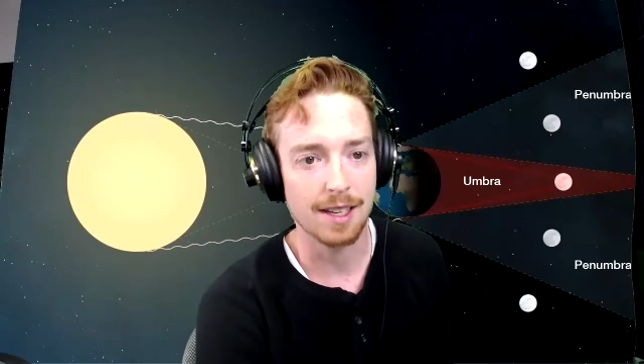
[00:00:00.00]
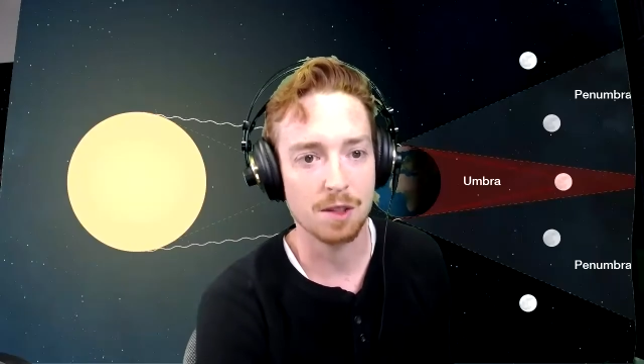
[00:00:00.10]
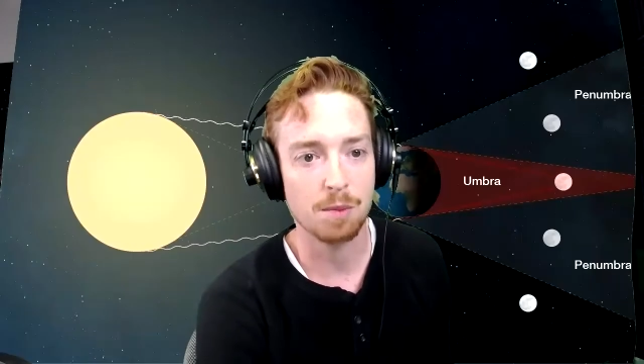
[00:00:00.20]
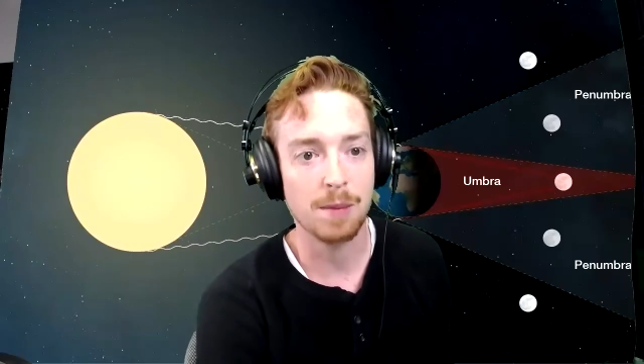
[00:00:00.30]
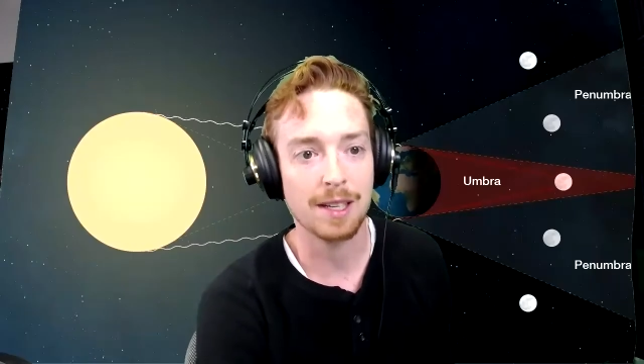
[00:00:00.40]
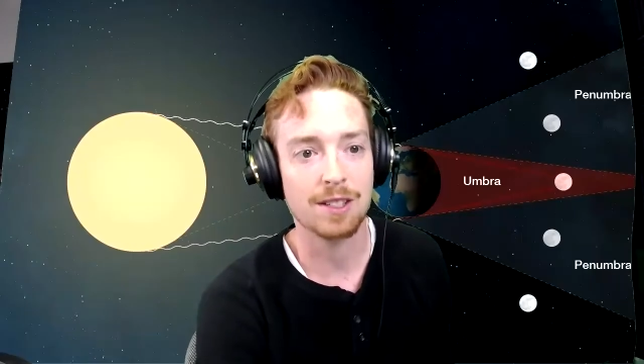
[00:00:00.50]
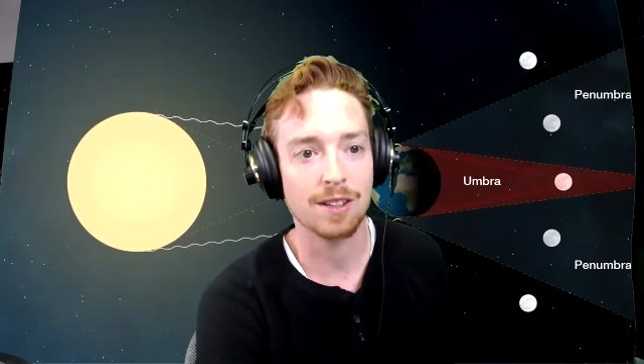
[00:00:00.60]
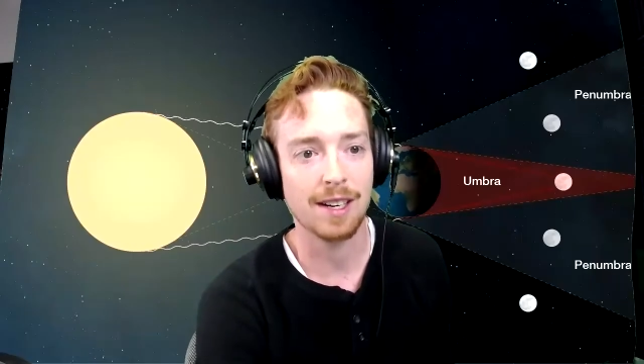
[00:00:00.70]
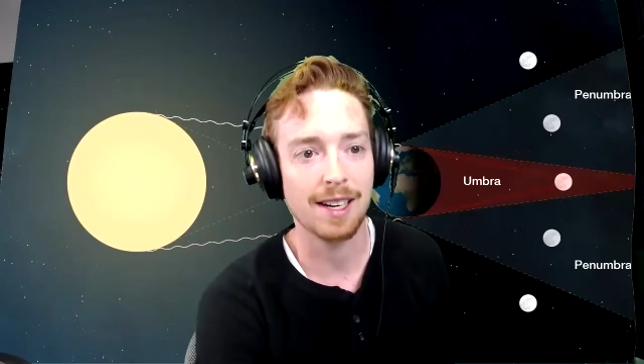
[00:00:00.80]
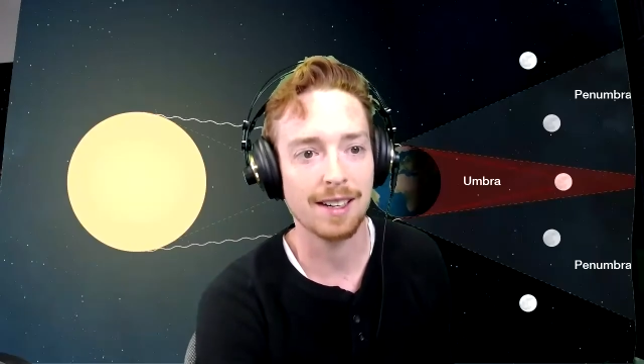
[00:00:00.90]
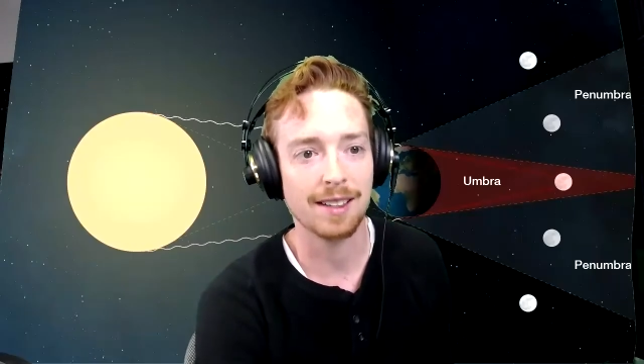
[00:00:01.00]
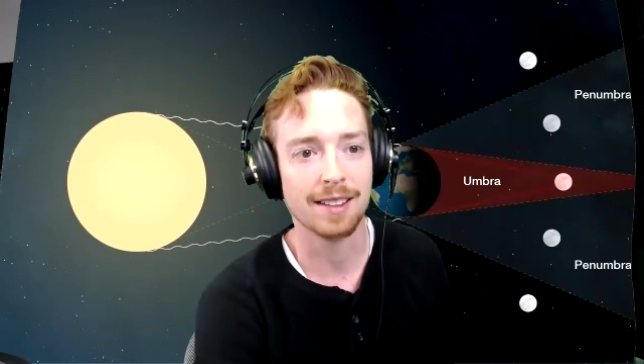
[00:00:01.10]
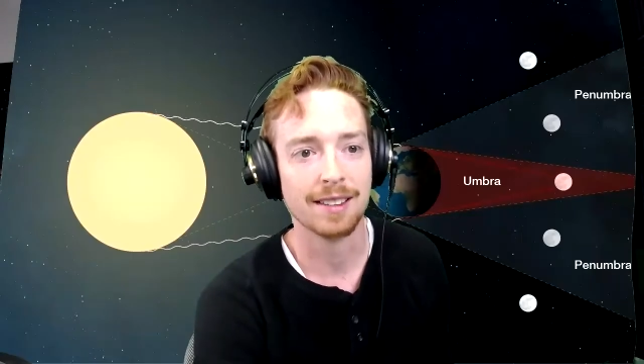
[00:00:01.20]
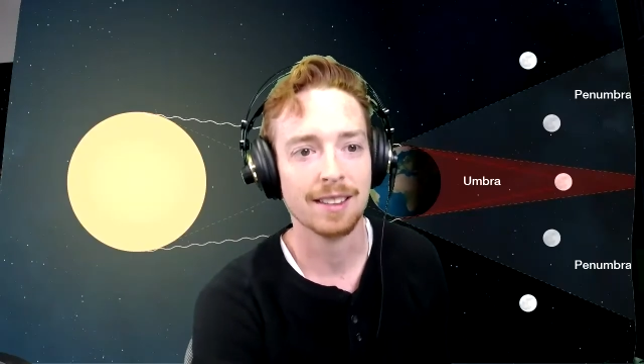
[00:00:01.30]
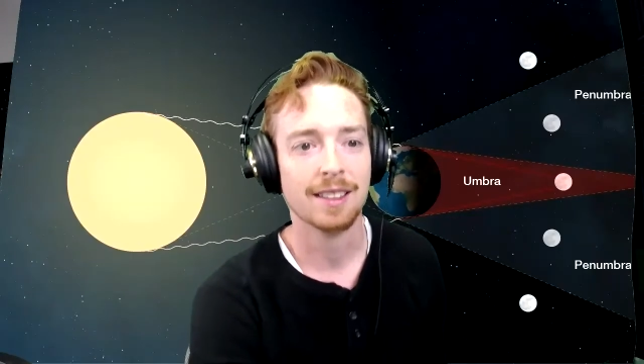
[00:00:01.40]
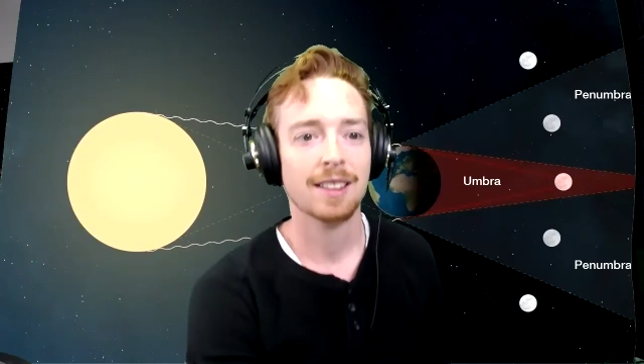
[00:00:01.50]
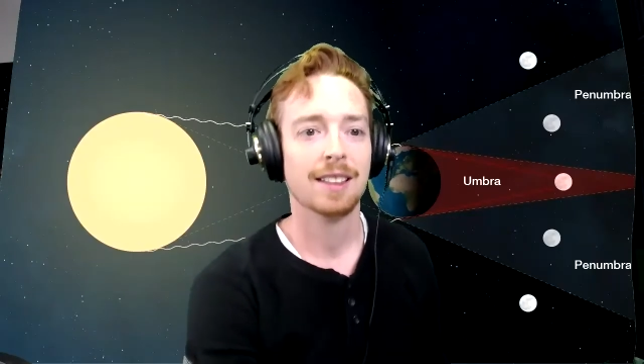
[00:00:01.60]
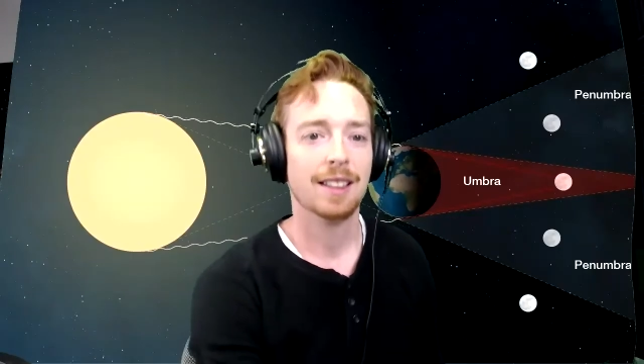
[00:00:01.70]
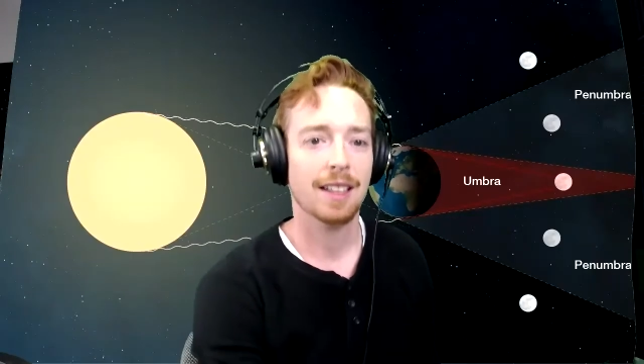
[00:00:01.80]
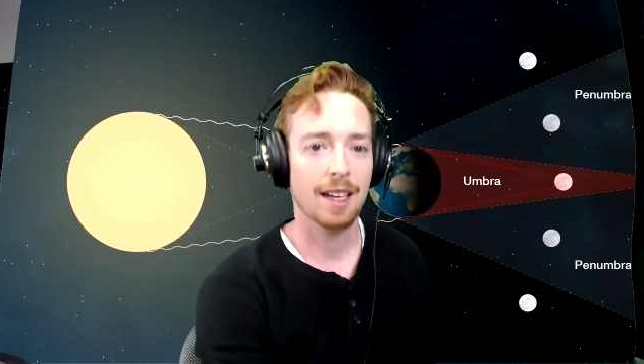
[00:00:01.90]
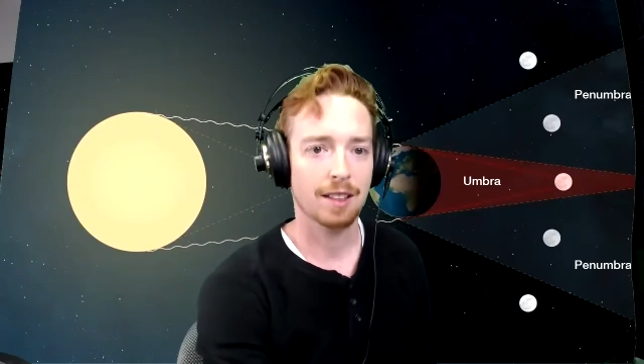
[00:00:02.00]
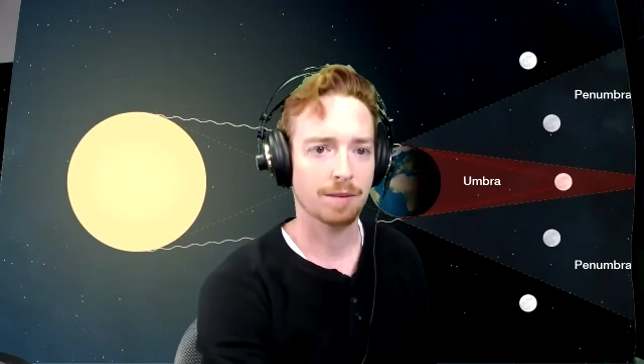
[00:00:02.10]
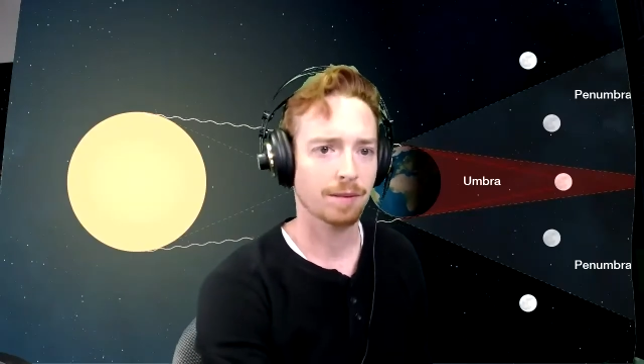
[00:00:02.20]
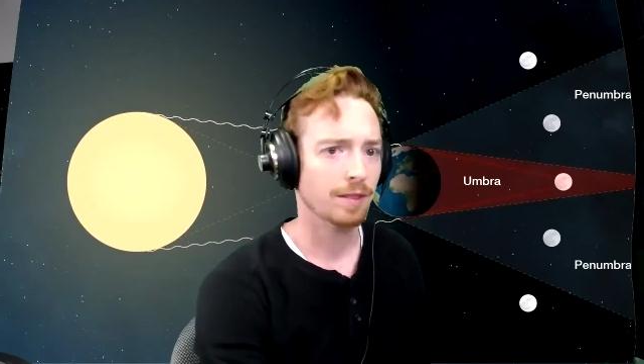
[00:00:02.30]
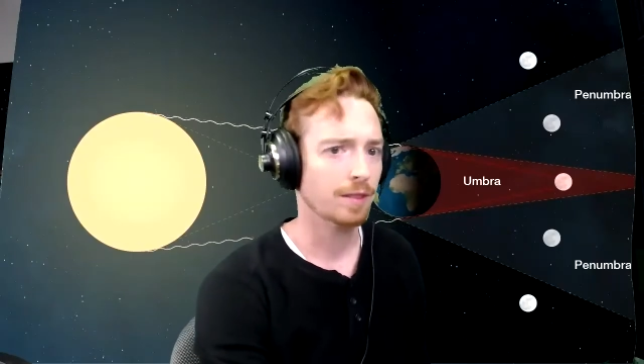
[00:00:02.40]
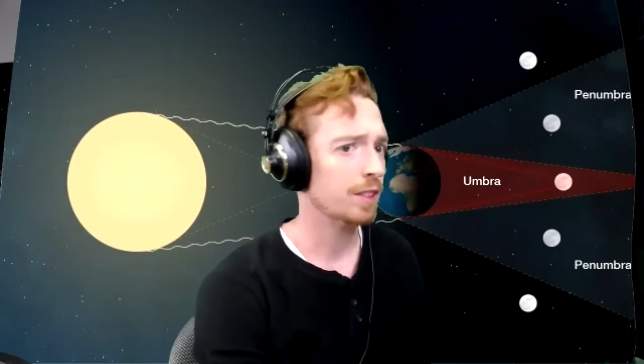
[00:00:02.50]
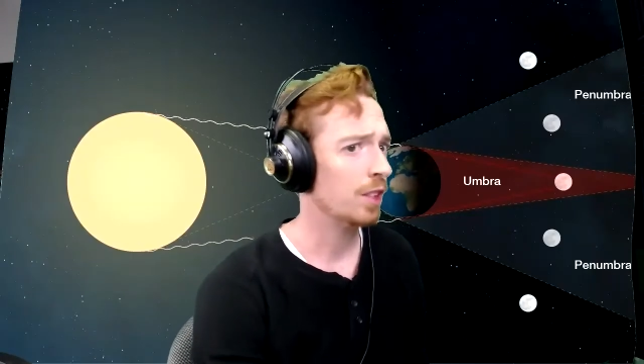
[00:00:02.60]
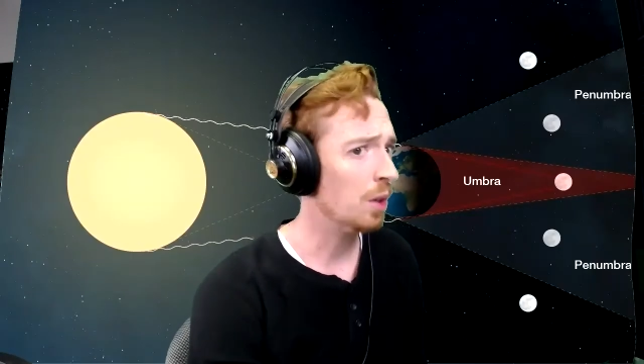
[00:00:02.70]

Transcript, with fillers: this picture here, which